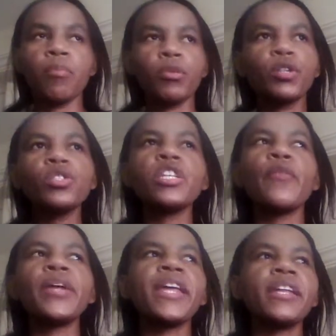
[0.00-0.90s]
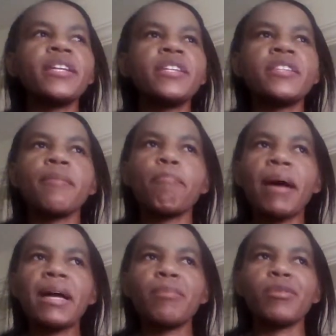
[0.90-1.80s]
Because when I read the
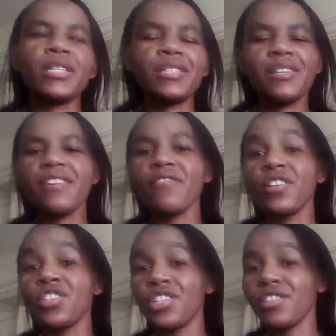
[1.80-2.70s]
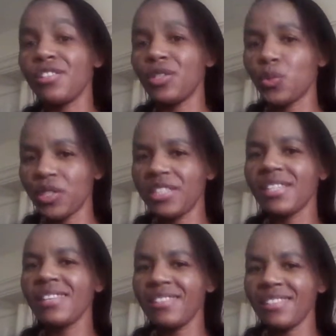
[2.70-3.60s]
Bible, I see even Jesus was
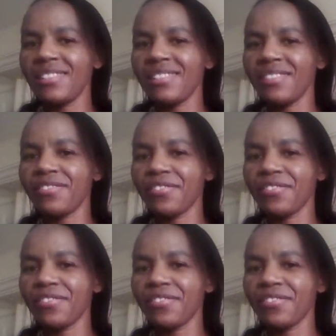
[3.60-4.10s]
sensitive.